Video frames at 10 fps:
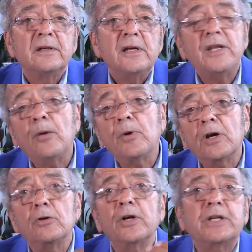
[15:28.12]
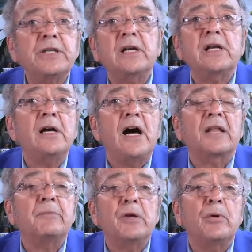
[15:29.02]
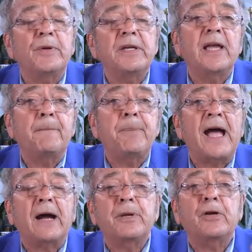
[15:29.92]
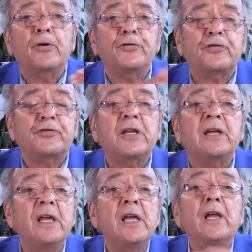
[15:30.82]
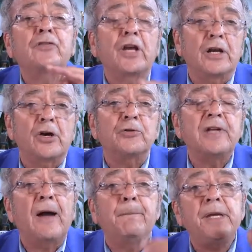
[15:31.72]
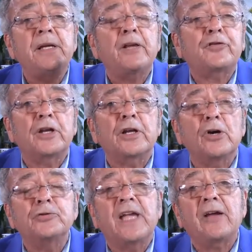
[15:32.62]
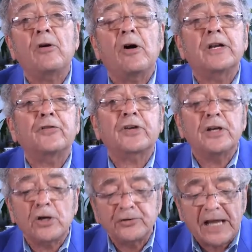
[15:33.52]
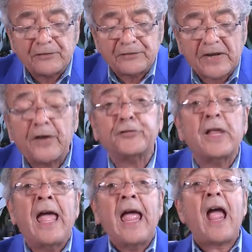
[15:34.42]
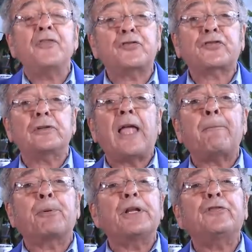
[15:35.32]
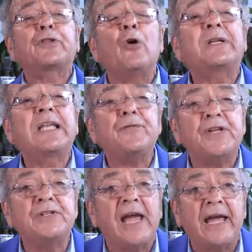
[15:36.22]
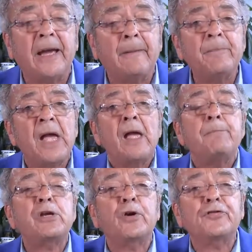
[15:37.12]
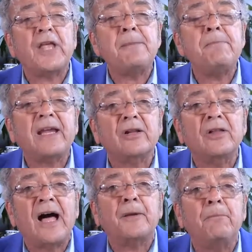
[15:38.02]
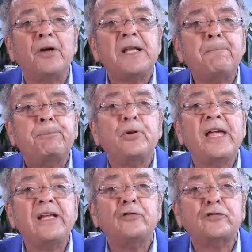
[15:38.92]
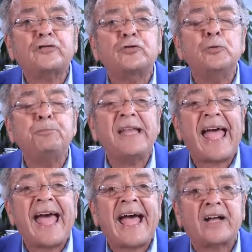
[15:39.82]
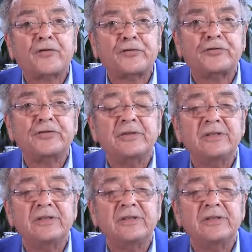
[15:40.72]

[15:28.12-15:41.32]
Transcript: And then we're going to look at the economy when we get back, because this thing is going to go down big. It's going to go down hard, and it's going to go down fast. And the celebrities don't give a damn because they made a lot of money playing stupid acts.